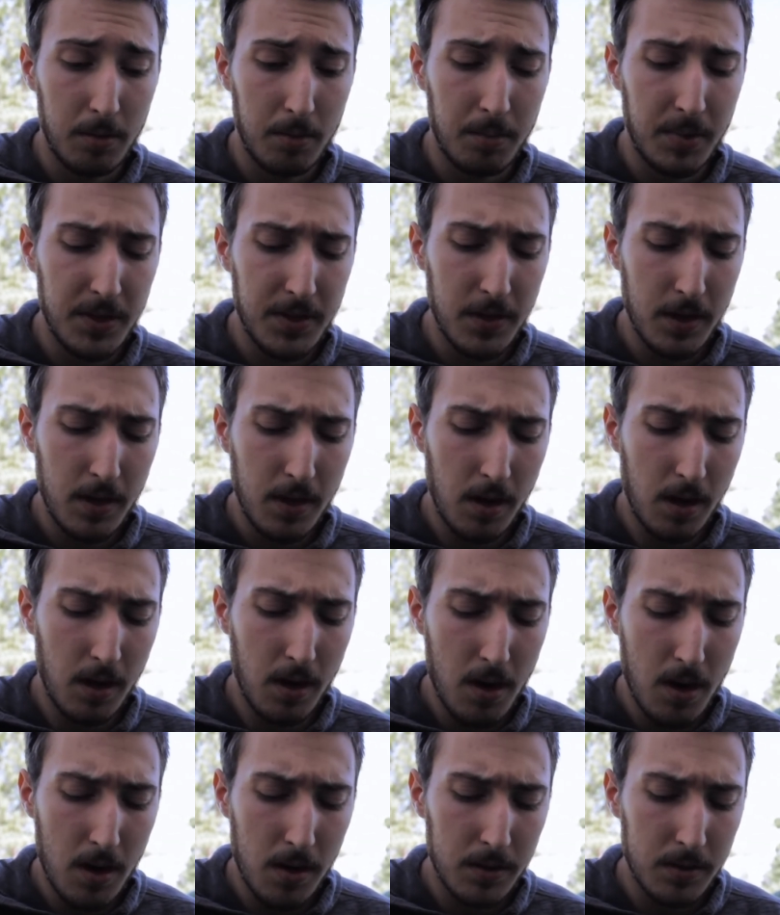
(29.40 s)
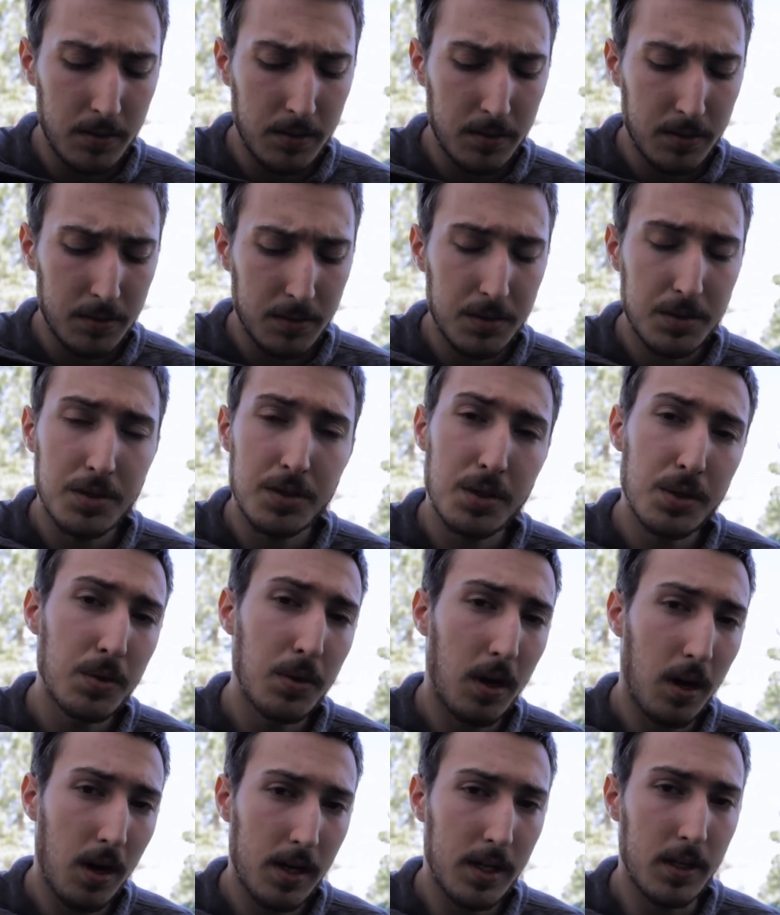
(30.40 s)
But there are two
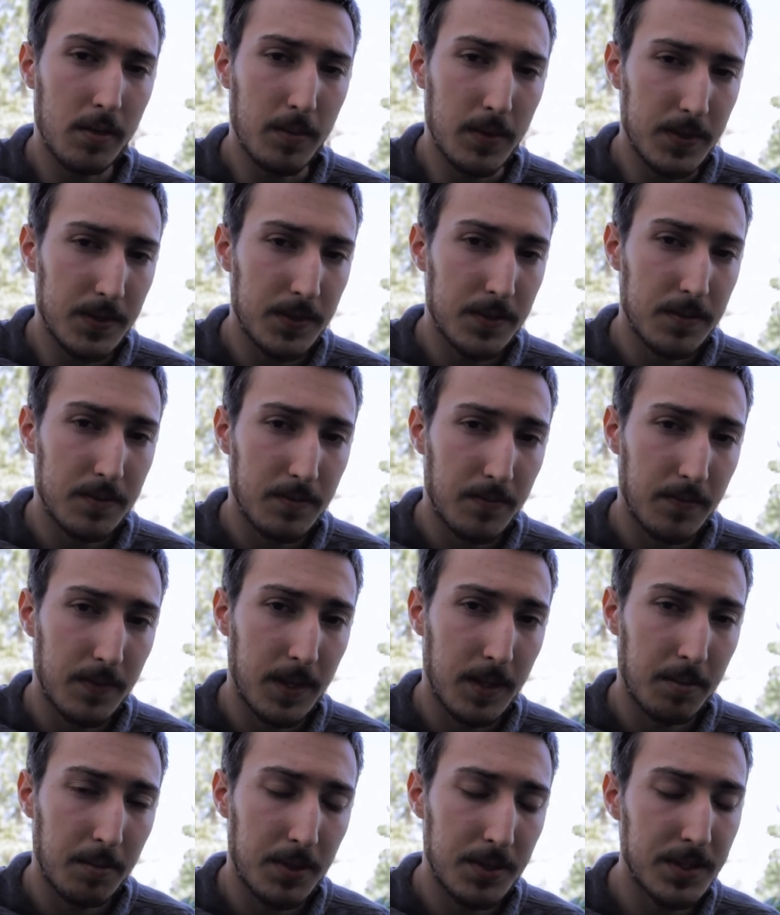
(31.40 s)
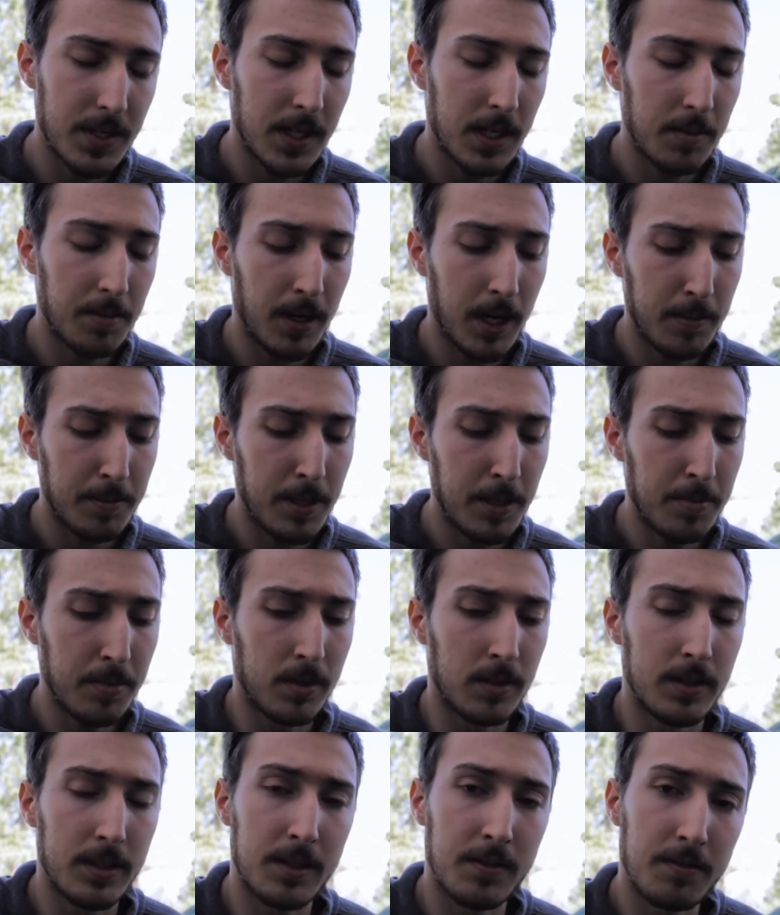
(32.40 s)
arguments presented by
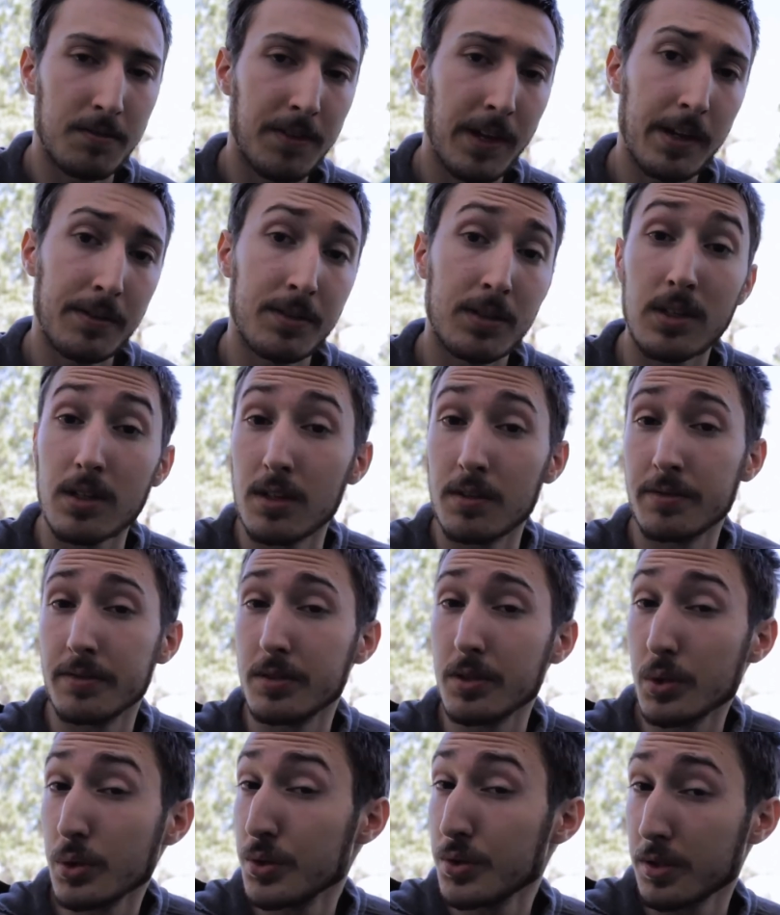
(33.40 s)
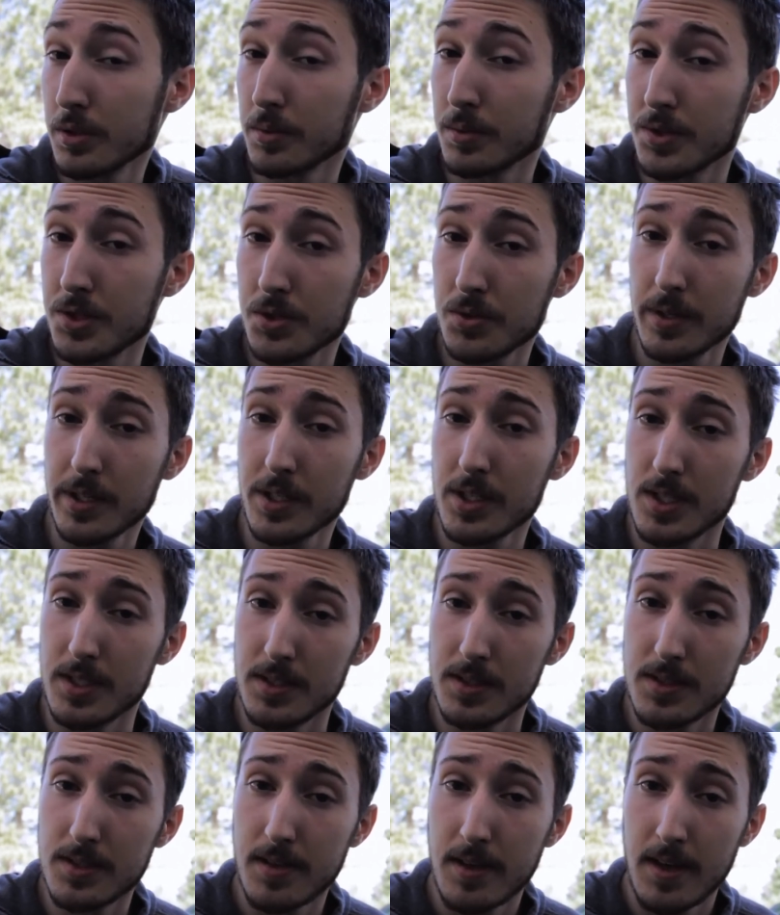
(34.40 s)
people in favor of looser
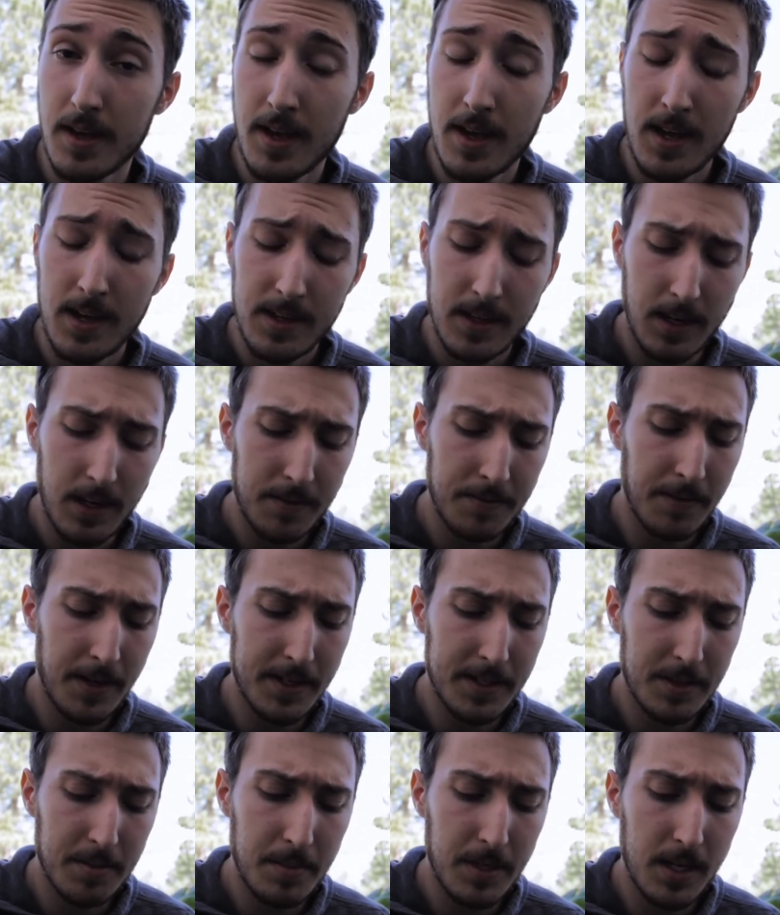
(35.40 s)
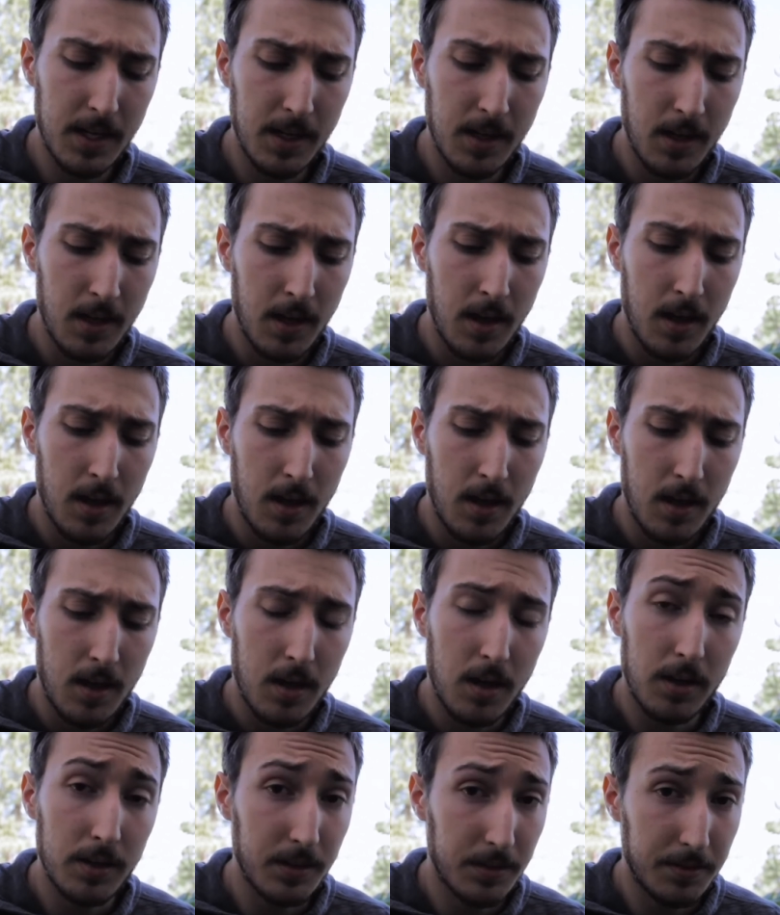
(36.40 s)
restrictions that I find to be,
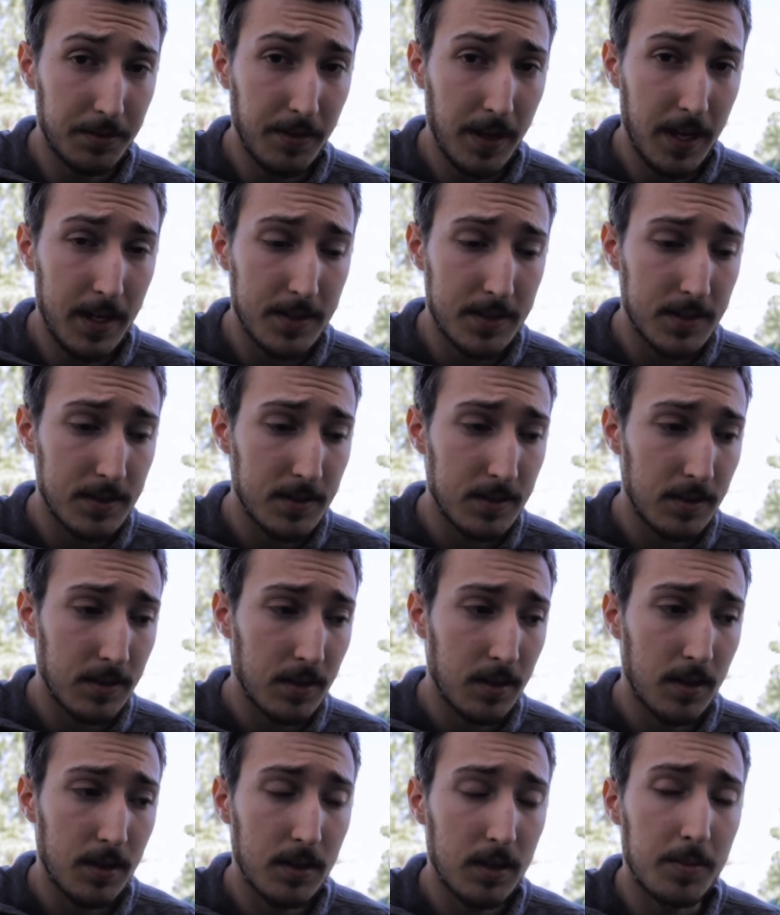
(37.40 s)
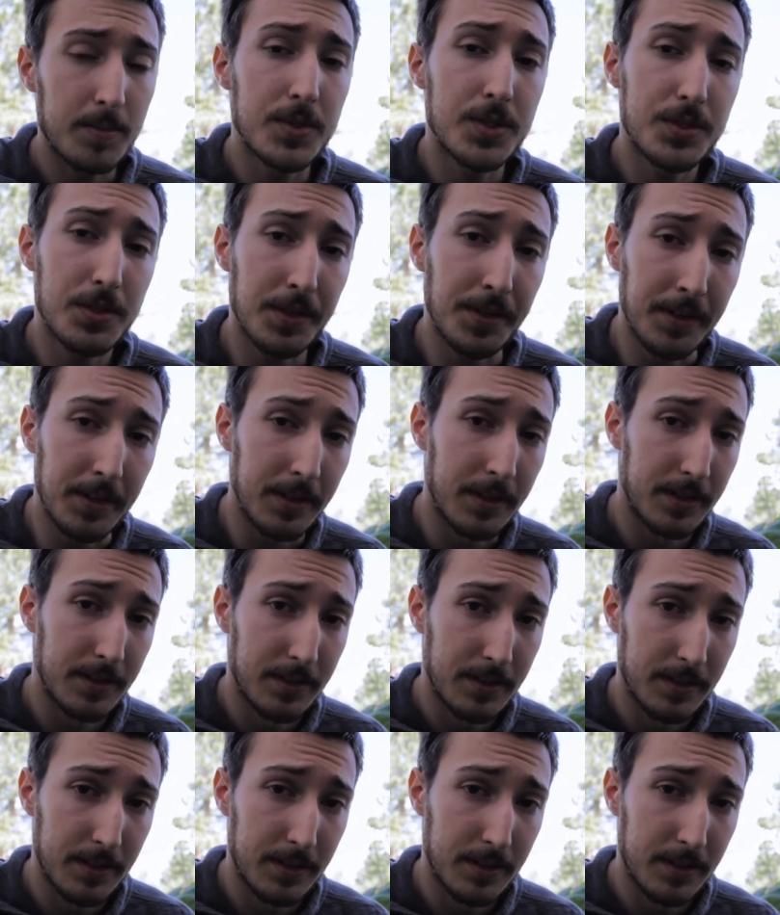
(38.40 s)
on their face, absurd.